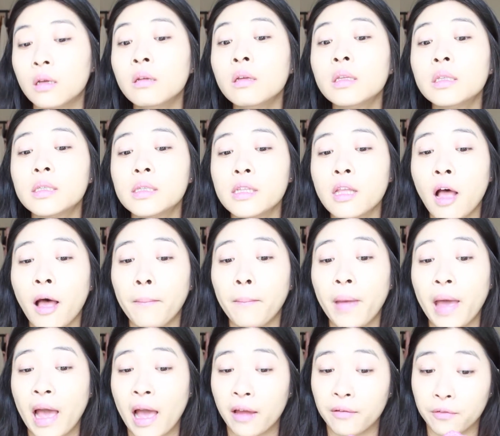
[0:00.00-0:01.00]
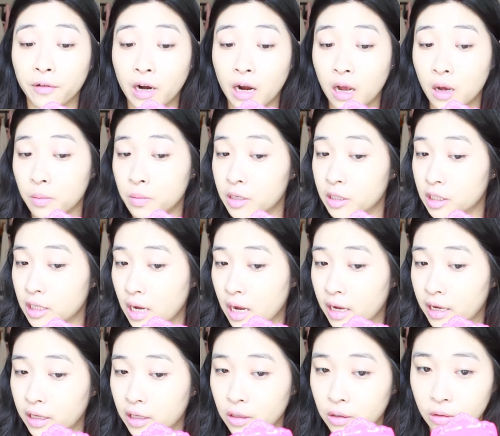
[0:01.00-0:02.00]
It's not bad for how much I
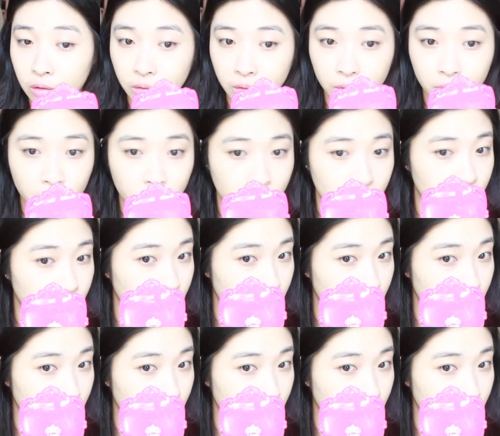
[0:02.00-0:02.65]
used.